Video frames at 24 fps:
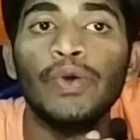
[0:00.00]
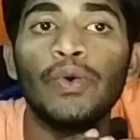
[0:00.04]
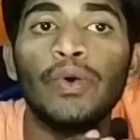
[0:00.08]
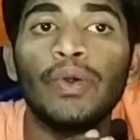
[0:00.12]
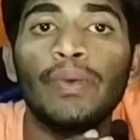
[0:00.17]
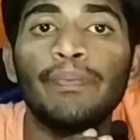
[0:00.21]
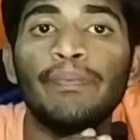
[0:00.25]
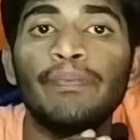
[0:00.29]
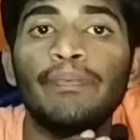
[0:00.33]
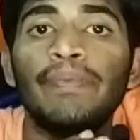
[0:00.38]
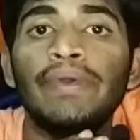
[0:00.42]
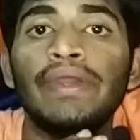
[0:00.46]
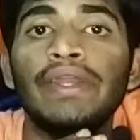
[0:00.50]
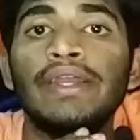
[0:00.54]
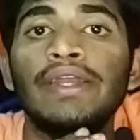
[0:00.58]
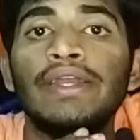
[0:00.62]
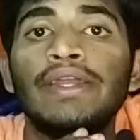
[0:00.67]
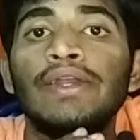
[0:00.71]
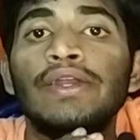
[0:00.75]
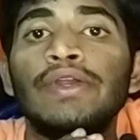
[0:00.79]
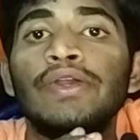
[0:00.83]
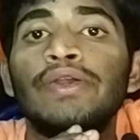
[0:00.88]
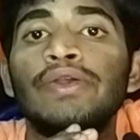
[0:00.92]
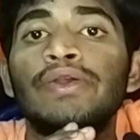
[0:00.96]
Don't
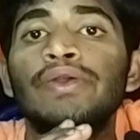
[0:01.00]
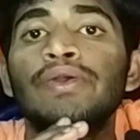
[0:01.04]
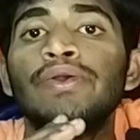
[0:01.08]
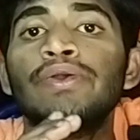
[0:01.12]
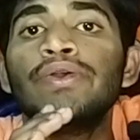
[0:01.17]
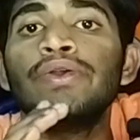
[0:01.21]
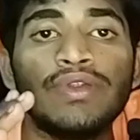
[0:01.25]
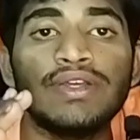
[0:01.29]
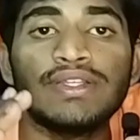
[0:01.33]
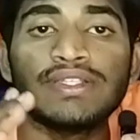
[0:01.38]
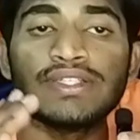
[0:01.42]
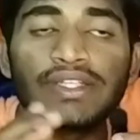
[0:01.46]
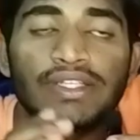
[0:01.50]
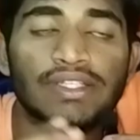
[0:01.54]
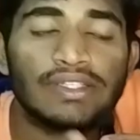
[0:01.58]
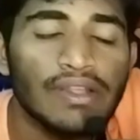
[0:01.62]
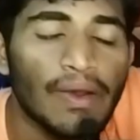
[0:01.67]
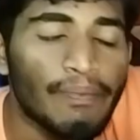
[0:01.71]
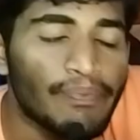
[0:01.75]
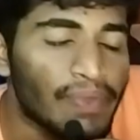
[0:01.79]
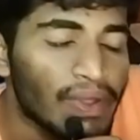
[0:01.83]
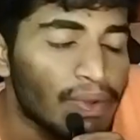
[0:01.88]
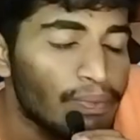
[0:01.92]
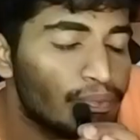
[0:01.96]
be releasing
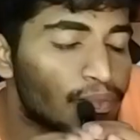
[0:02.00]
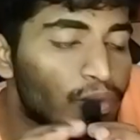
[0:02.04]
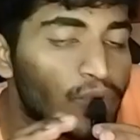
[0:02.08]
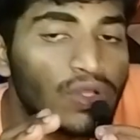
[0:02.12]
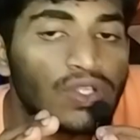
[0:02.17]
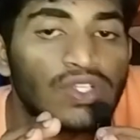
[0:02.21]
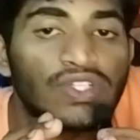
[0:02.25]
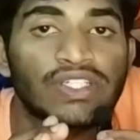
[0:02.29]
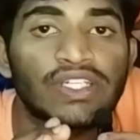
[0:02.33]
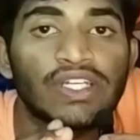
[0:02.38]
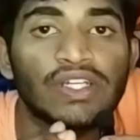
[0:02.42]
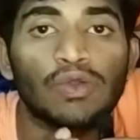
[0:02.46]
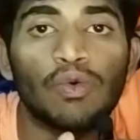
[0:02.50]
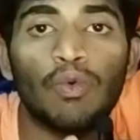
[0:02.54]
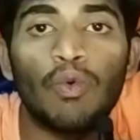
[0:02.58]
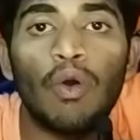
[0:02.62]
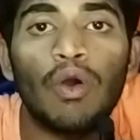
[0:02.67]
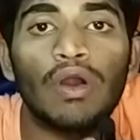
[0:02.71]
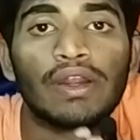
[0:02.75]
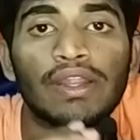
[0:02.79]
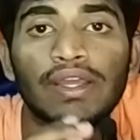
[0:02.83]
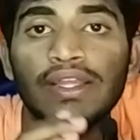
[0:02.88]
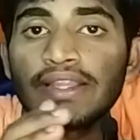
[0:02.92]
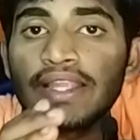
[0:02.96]
something bullshit
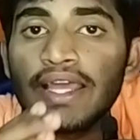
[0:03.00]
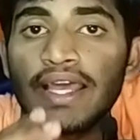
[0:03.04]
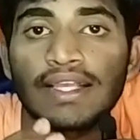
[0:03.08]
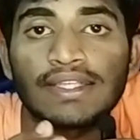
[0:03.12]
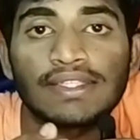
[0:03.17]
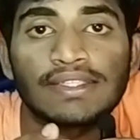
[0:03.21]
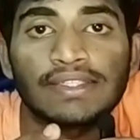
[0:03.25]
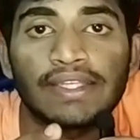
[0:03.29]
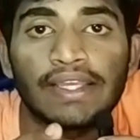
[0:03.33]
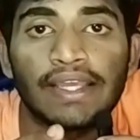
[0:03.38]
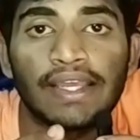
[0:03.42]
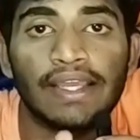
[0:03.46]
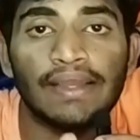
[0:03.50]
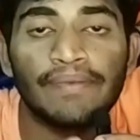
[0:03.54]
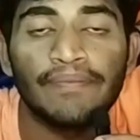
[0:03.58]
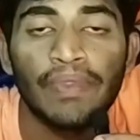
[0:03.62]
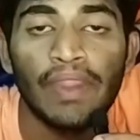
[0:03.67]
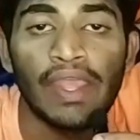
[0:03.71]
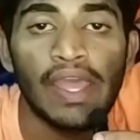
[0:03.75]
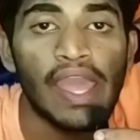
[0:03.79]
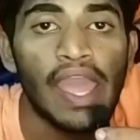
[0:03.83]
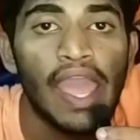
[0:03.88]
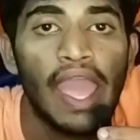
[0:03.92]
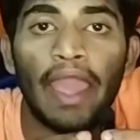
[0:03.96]
what they are saying.
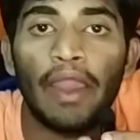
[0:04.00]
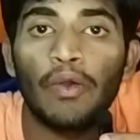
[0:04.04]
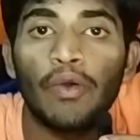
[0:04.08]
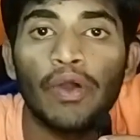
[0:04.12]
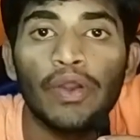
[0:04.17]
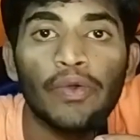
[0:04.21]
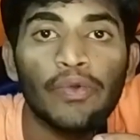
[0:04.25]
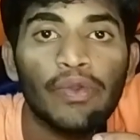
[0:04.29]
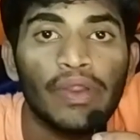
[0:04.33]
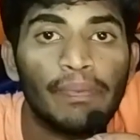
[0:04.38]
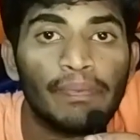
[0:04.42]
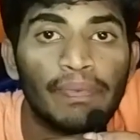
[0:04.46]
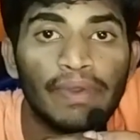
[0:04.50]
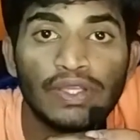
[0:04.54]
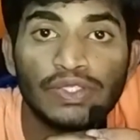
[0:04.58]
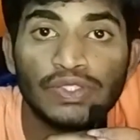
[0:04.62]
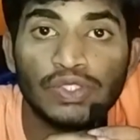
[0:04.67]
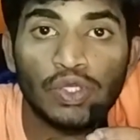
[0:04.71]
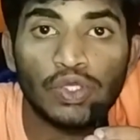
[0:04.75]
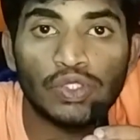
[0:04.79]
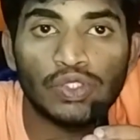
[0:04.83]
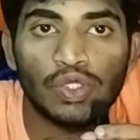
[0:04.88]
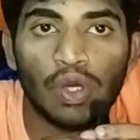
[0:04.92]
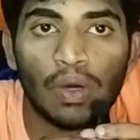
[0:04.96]
They're gonna
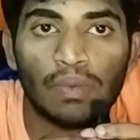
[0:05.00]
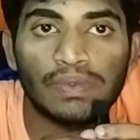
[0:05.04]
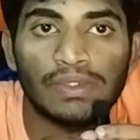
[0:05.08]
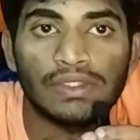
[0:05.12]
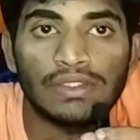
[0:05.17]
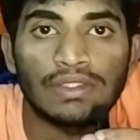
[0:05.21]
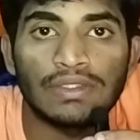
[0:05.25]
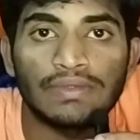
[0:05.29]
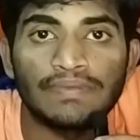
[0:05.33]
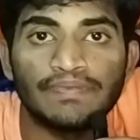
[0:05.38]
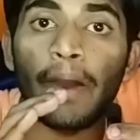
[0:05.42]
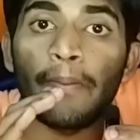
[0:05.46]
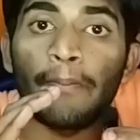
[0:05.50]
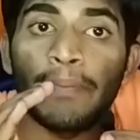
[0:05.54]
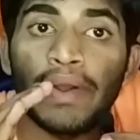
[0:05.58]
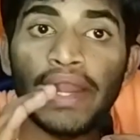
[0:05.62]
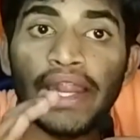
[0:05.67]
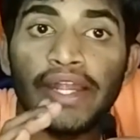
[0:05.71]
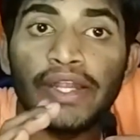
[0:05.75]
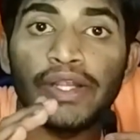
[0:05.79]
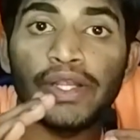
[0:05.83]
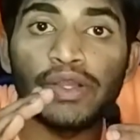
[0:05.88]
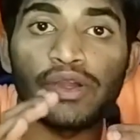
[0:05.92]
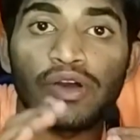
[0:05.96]
replace your jobs. There are
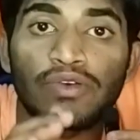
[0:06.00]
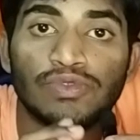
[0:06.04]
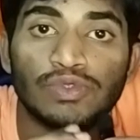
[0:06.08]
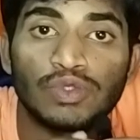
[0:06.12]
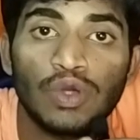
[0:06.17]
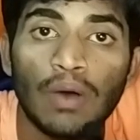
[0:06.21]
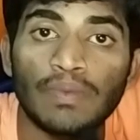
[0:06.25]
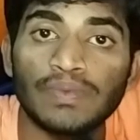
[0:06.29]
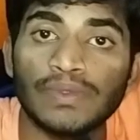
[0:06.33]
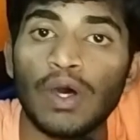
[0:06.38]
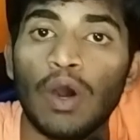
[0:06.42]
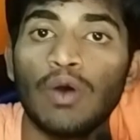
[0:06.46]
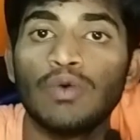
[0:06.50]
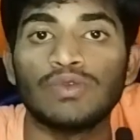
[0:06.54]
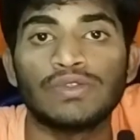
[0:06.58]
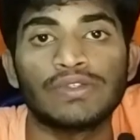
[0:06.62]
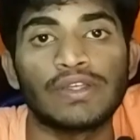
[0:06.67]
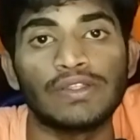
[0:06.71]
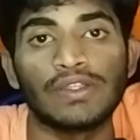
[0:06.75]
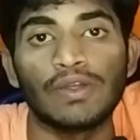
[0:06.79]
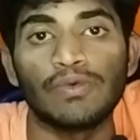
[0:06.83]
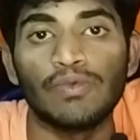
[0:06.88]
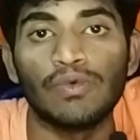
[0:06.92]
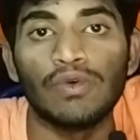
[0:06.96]
plenty of jobs
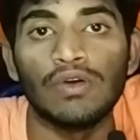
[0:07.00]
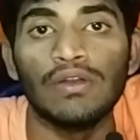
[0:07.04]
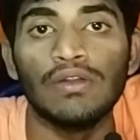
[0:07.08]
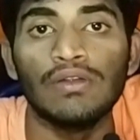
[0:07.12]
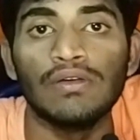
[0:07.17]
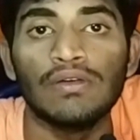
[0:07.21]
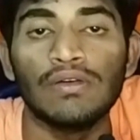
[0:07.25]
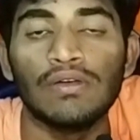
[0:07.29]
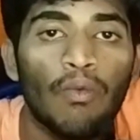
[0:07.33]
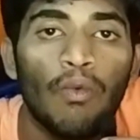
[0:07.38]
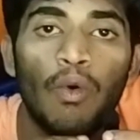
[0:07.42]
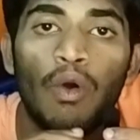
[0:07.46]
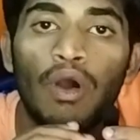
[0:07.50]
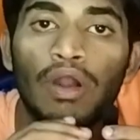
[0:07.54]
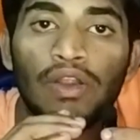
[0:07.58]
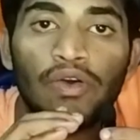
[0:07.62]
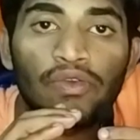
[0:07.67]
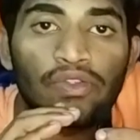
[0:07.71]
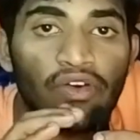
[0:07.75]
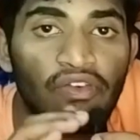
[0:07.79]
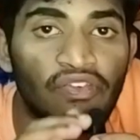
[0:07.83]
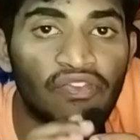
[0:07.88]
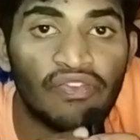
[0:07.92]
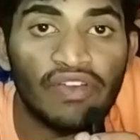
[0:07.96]
outside the world.
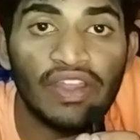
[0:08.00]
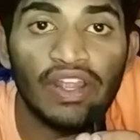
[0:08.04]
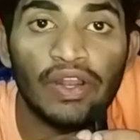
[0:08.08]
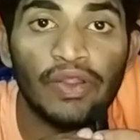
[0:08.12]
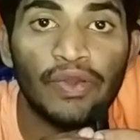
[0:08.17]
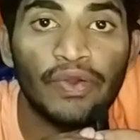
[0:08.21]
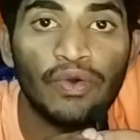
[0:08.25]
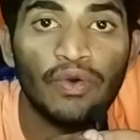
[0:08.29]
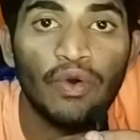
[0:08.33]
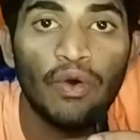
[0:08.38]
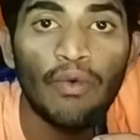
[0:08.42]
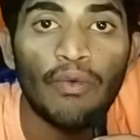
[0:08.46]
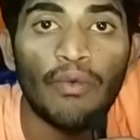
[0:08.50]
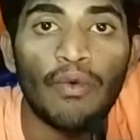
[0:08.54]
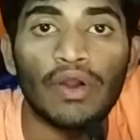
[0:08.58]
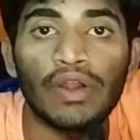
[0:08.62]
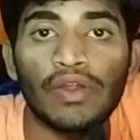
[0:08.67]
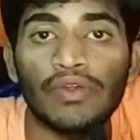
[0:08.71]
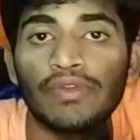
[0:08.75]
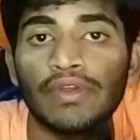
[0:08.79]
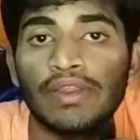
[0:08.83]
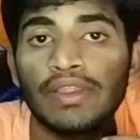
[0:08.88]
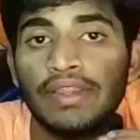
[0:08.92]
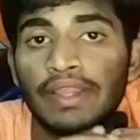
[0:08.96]
Whatever field you go,
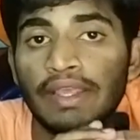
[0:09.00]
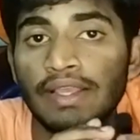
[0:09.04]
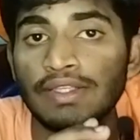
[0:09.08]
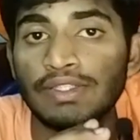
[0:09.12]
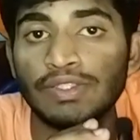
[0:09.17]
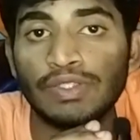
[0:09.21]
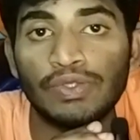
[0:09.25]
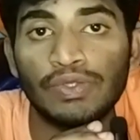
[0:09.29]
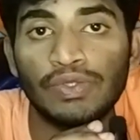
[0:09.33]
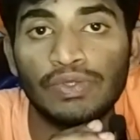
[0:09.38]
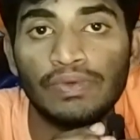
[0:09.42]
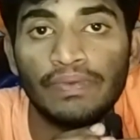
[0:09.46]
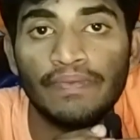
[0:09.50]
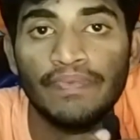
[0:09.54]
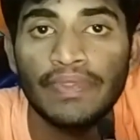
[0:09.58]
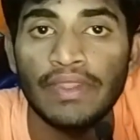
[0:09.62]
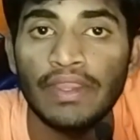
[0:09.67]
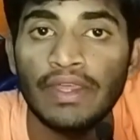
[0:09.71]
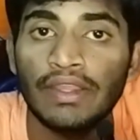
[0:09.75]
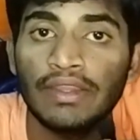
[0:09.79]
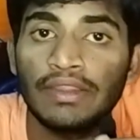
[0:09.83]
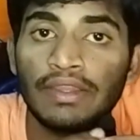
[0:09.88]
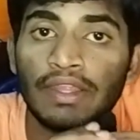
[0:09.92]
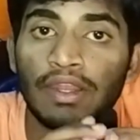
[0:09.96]
whatever things you do,
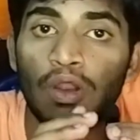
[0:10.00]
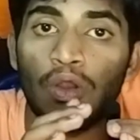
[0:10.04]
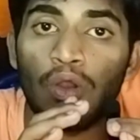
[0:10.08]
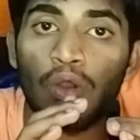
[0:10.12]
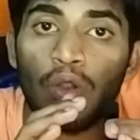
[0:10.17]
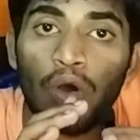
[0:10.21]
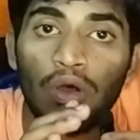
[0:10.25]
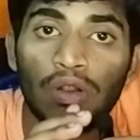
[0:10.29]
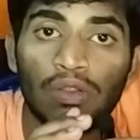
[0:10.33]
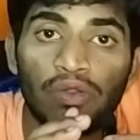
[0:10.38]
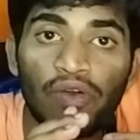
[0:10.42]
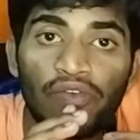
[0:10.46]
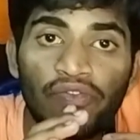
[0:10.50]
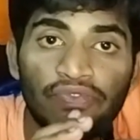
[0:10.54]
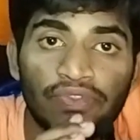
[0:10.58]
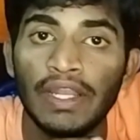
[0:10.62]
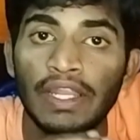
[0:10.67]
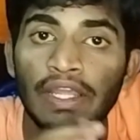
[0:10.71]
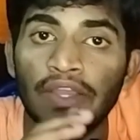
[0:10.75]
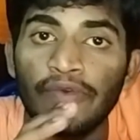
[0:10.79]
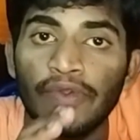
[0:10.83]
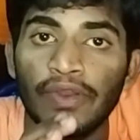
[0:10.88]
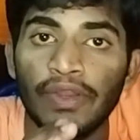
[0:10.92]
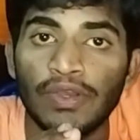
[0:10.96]
there are a lot of
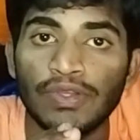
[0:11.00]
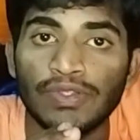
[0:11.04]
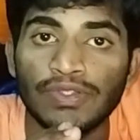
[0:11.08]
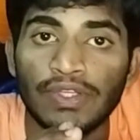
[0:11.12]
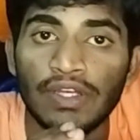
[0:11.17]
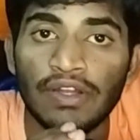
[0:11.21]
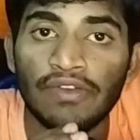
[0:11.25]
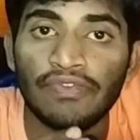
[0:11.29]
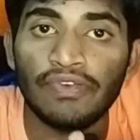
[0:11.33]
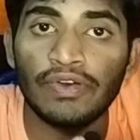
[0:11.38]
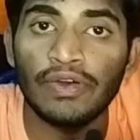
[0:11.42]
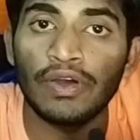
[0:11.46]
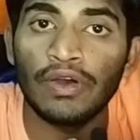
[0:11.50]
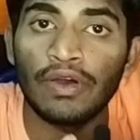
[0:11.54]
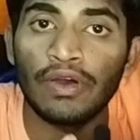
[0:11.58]
believe in yourself.